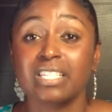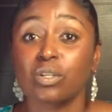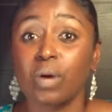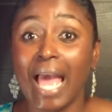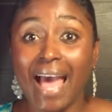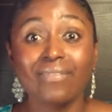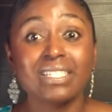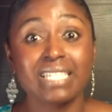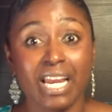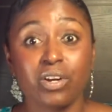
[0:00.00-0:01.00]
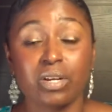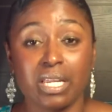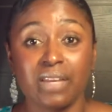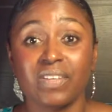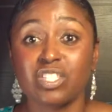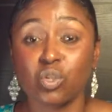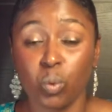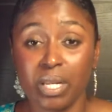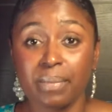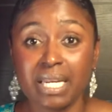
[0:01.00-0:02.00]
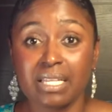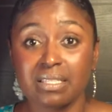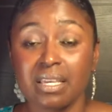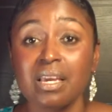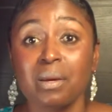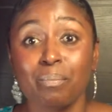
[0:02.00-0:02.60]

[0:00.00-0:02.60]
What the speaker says: So have integrity. If it's 20 minutes,